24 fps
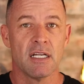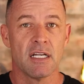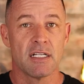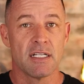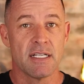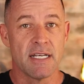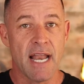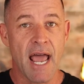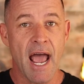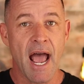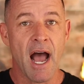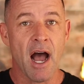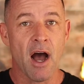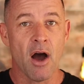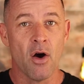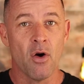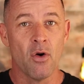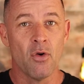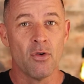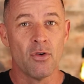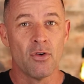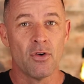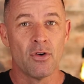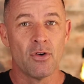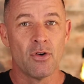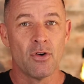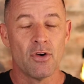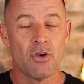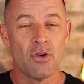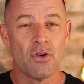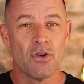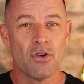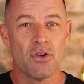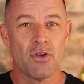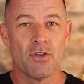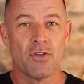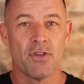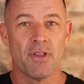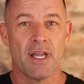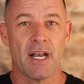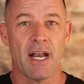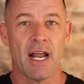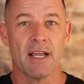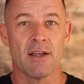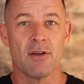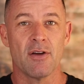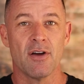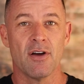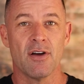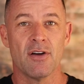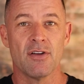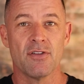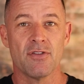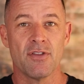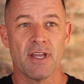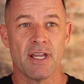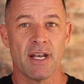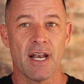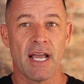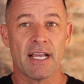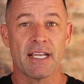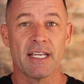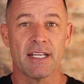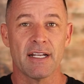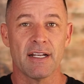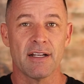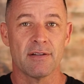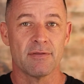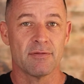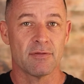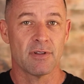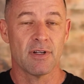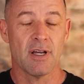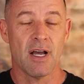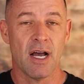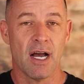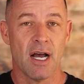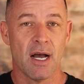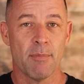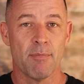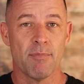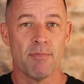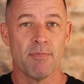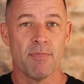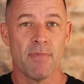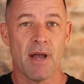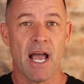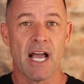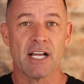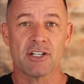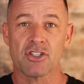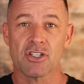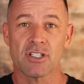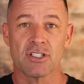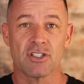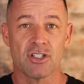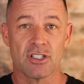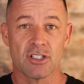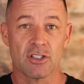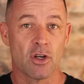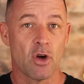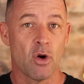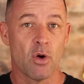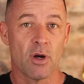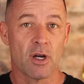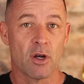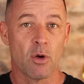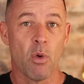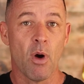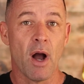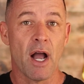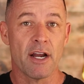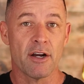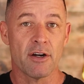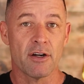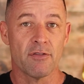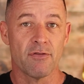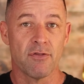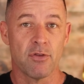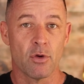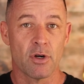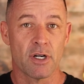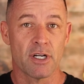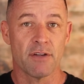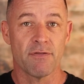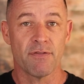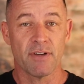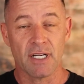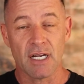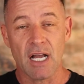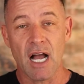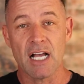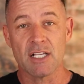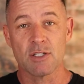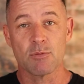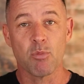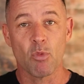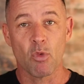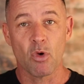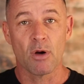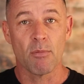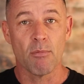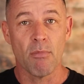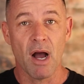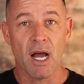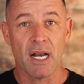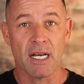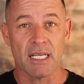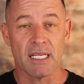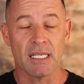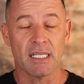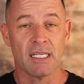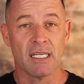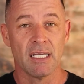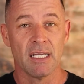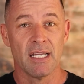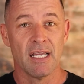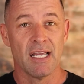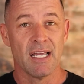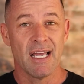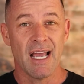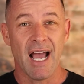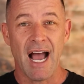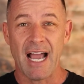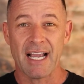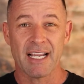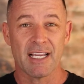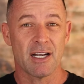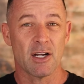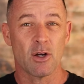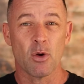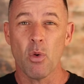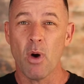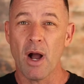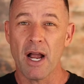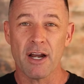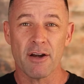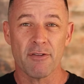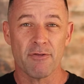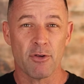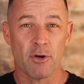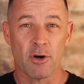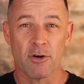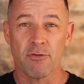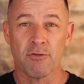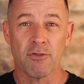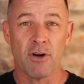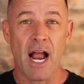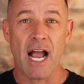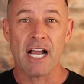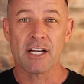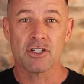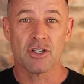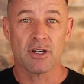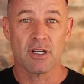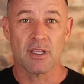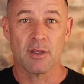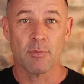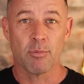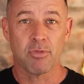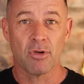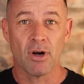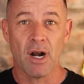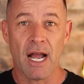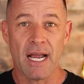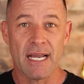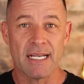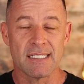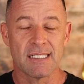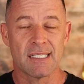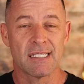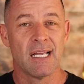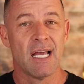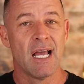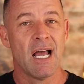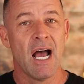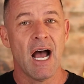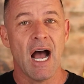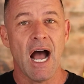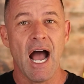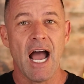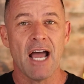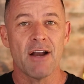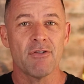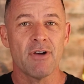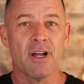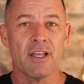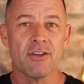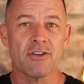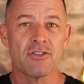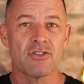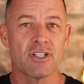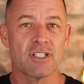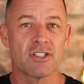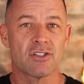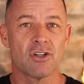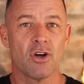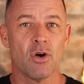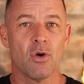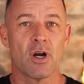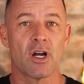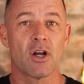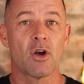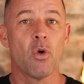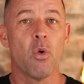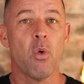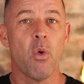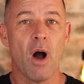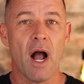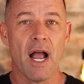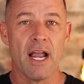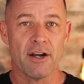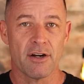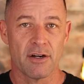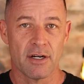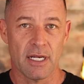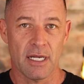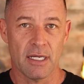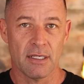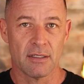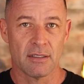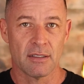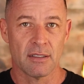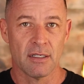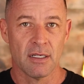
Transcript: now, then I could actually just go acquire it for you. If it costs more money, I could acquire it for a fraction of the price. I'd rather just go acquire it